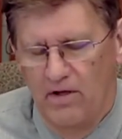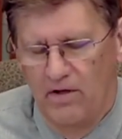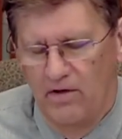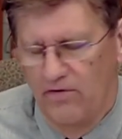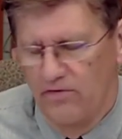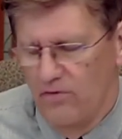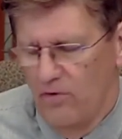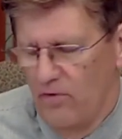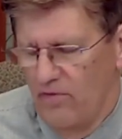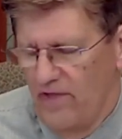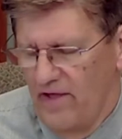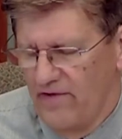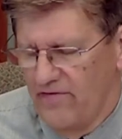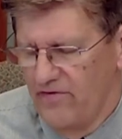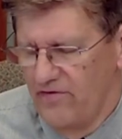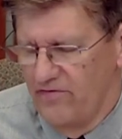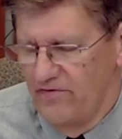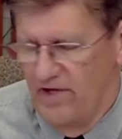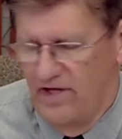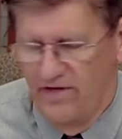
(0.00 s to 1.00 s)
So that's the
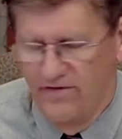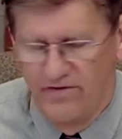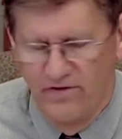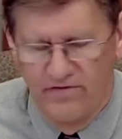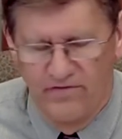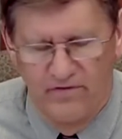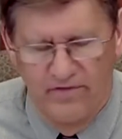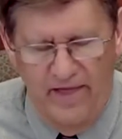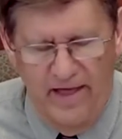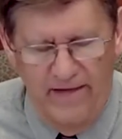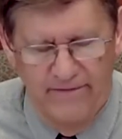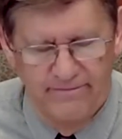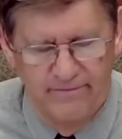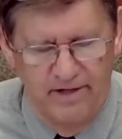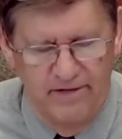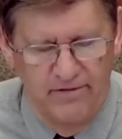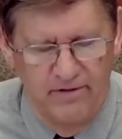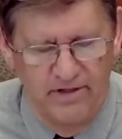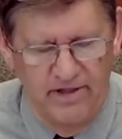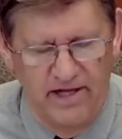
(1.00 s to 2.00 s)
genesis for that. I
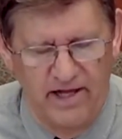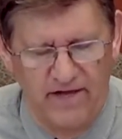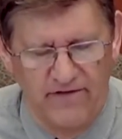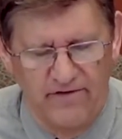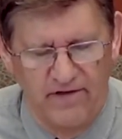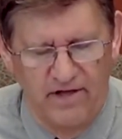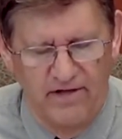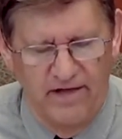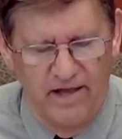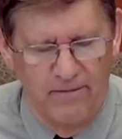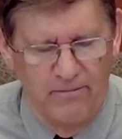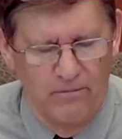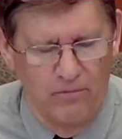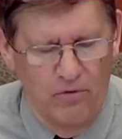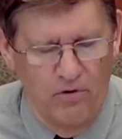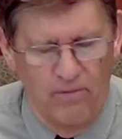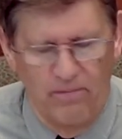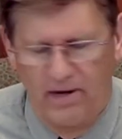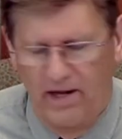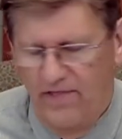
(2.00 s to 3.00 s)
really can't say a lot
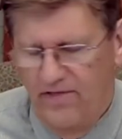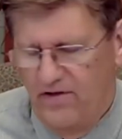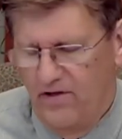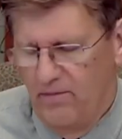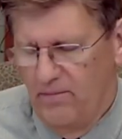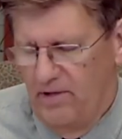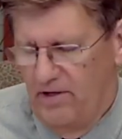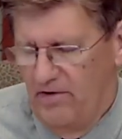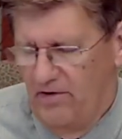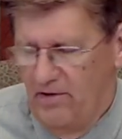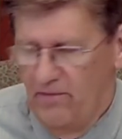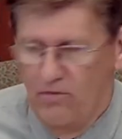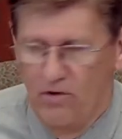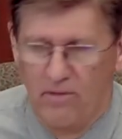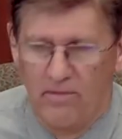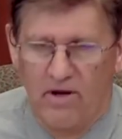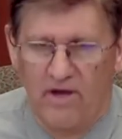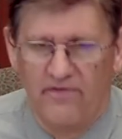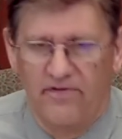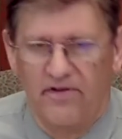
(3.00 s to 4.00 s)
more, but I think you'll be hearing more
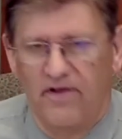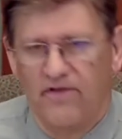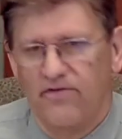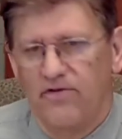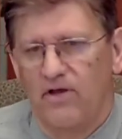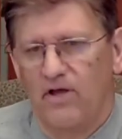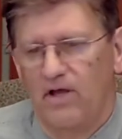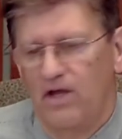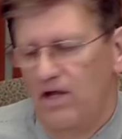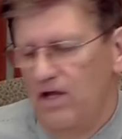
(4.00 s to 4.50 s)
about this